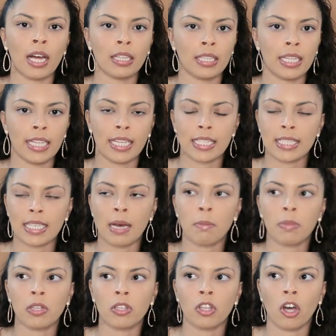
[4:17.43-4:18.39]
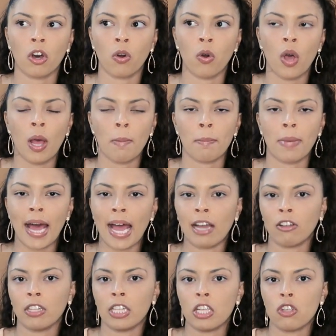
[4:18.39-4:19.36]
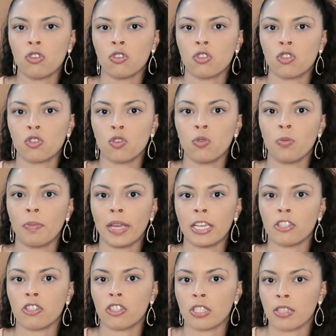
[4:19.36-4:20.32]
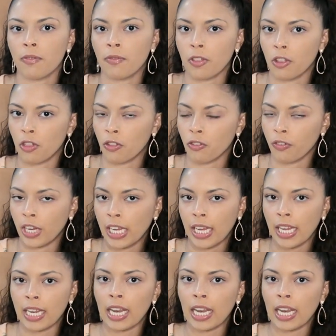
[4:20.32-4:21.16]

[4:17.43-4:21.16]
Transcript: I'll link it down below, but I only used 2 pages of the 3,